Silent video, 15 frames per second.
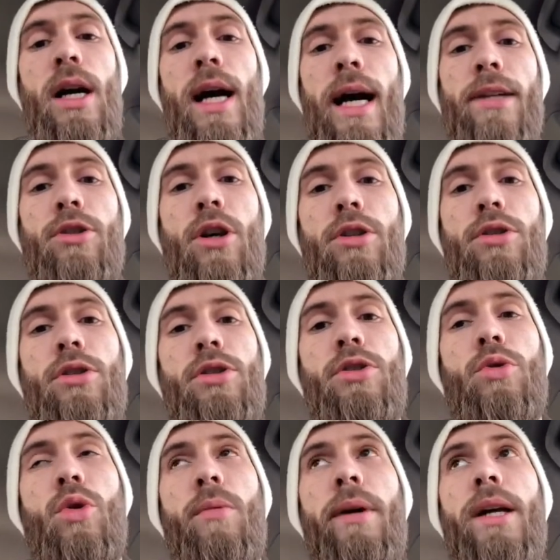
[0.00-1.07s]
I talked to the
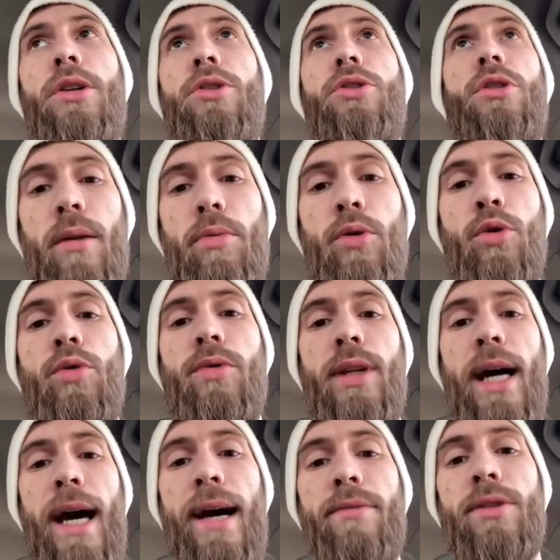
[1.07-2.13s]
store manager, he approved to
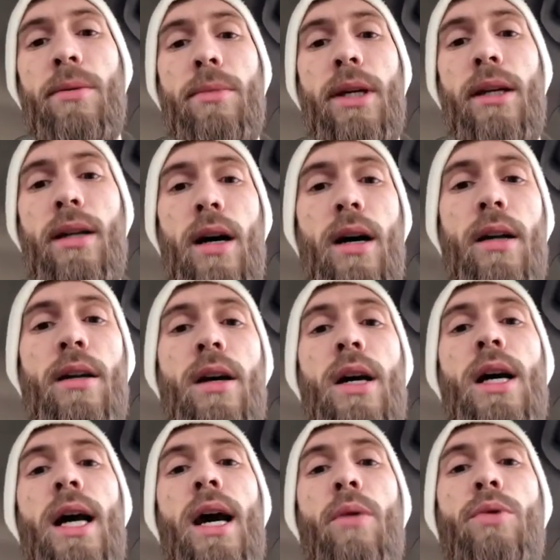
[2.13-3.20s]
have something done
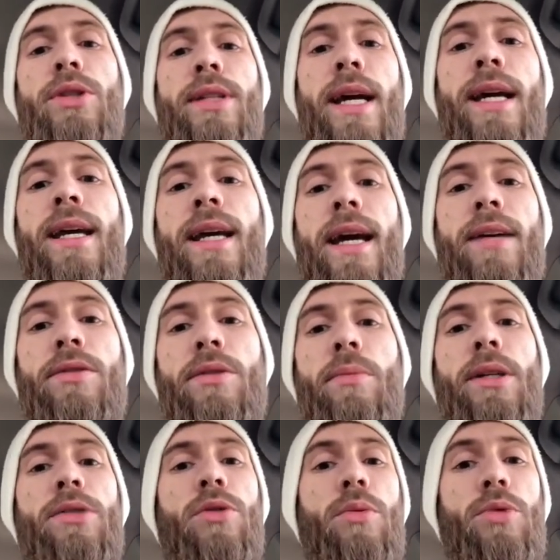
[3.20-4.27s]
and was taking
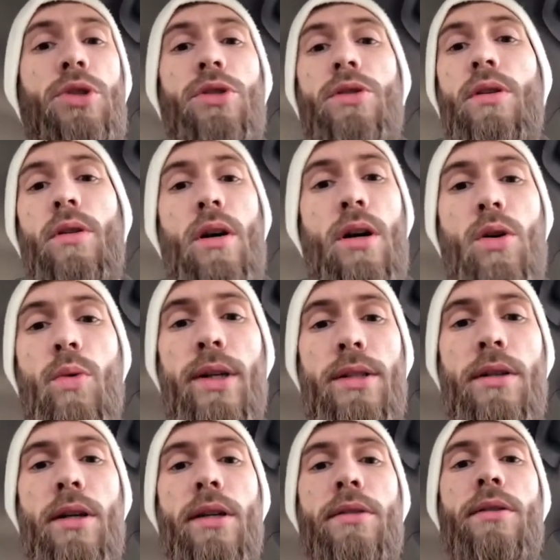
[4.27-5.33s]
estimates. So it was just a
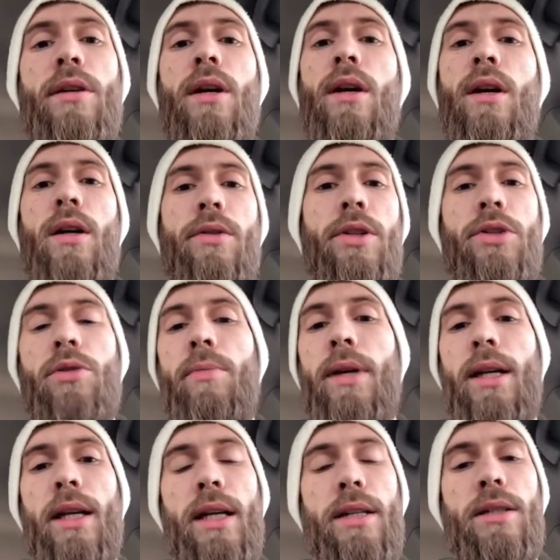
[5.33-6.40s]
coincidence. This will be
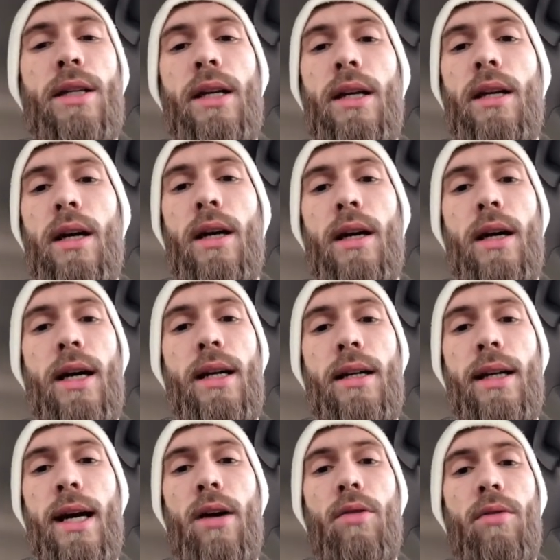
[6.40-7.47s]
an easy in and
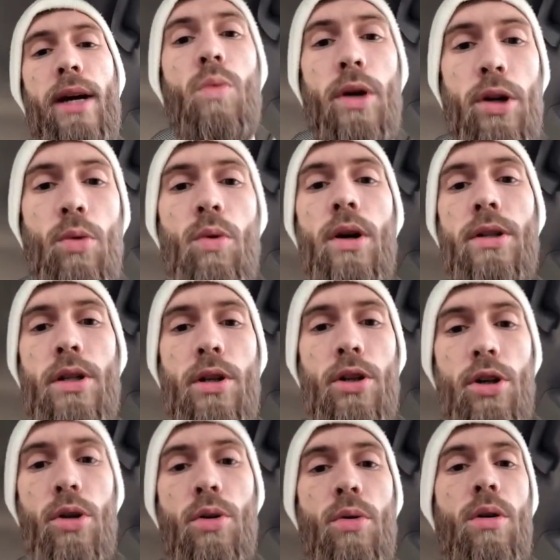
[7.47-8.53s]
out. What you want to
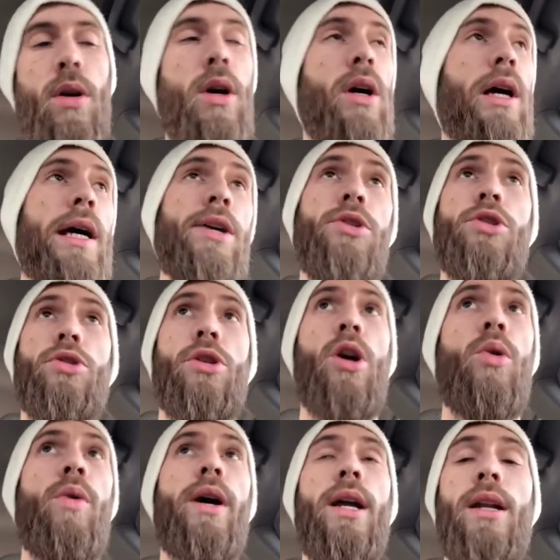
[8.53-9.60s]
do is just
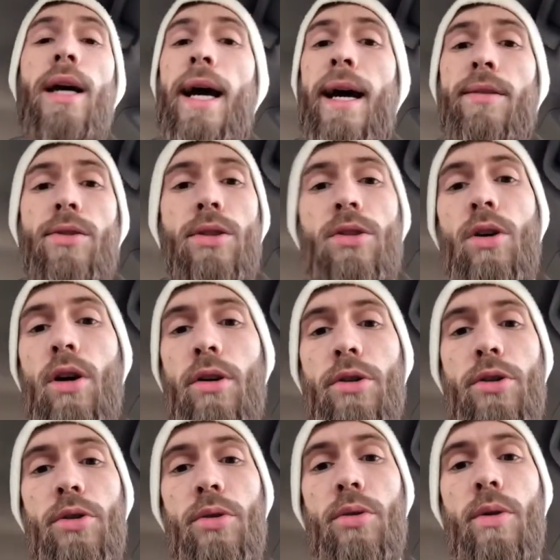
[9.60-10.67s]
go in, ask to talk
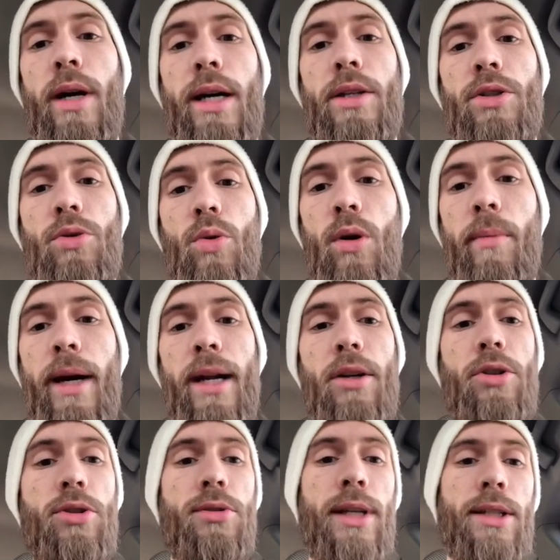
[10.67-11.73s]
to a store
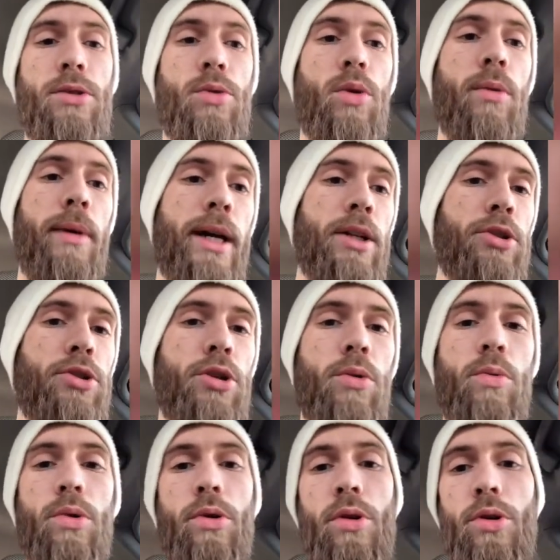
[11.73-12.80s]
manager. That store manager
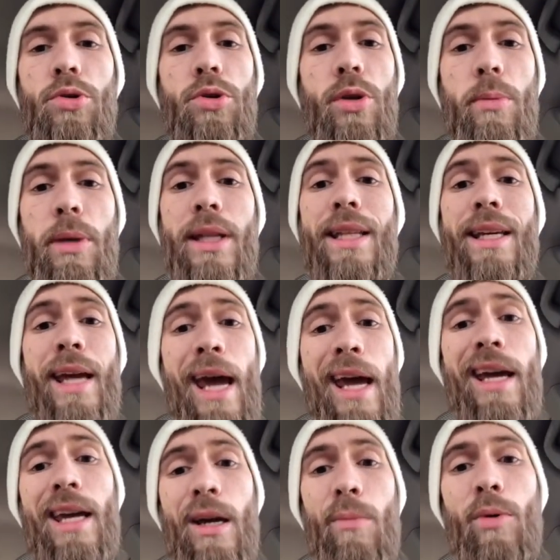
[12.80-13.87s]
will usually be the
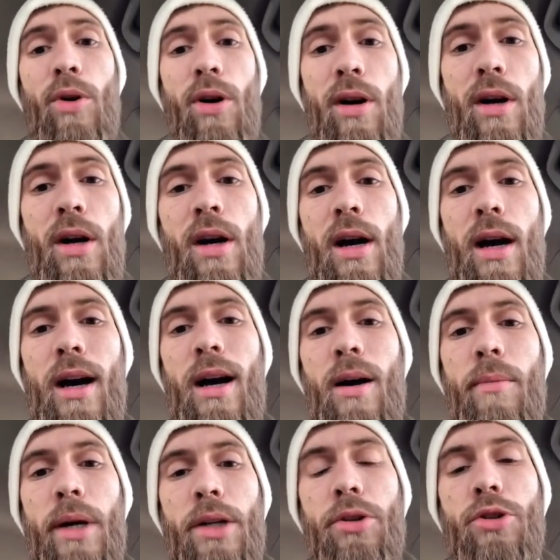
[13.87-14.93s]
gatekeeper,
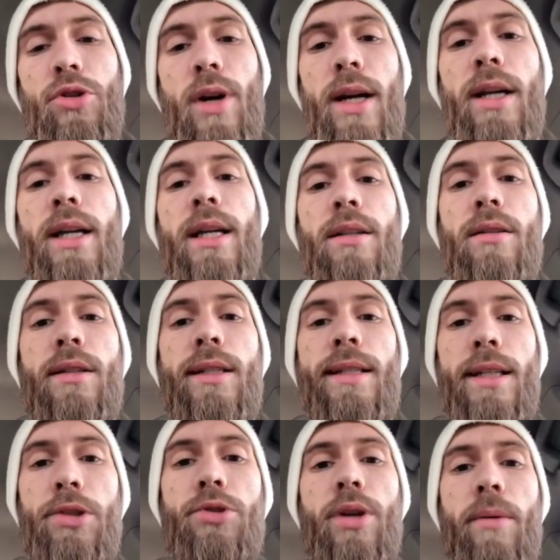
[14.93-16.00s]
and you're trying to get to the
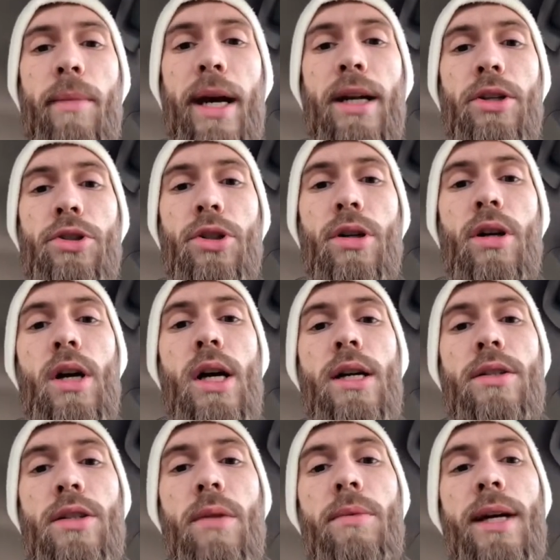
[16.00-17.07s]
district manager.
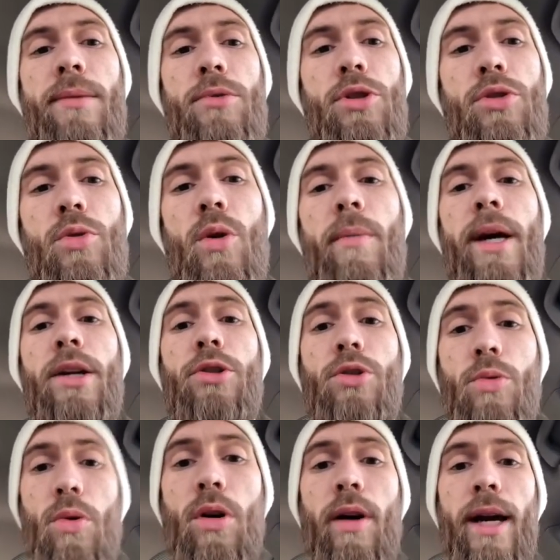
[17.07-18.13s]
Sometimes the store manager
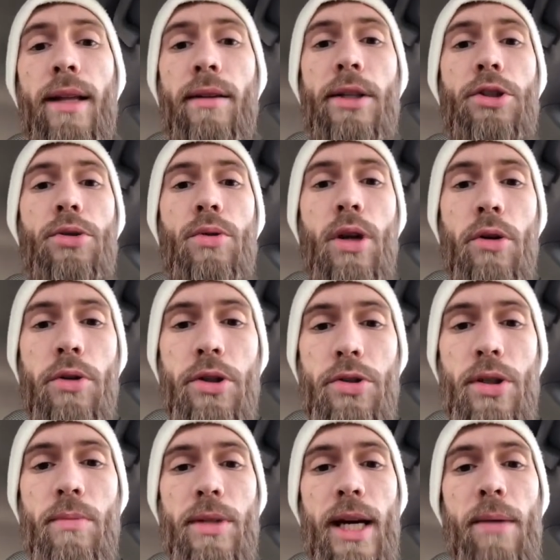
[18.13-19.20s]
will go ahead and let you know there's
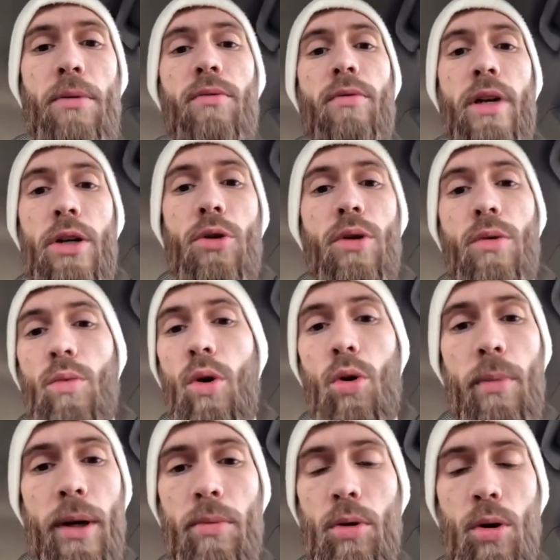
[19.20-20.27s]
some type of vendor
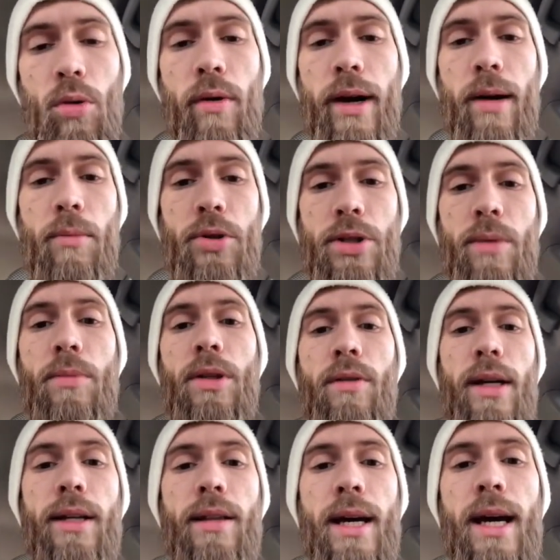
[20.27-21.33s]
enrollment program or something
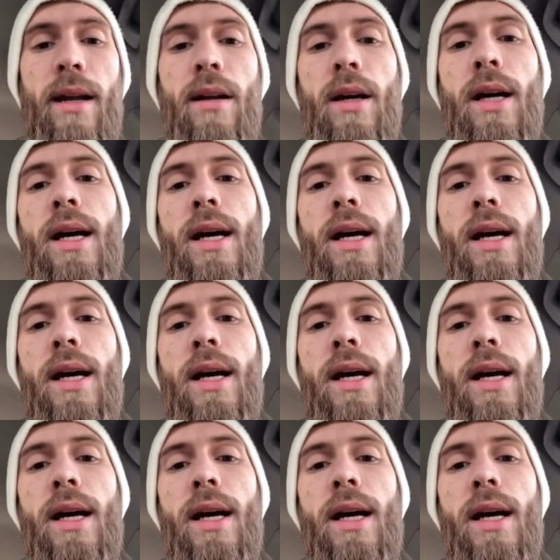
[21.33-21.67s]
like that.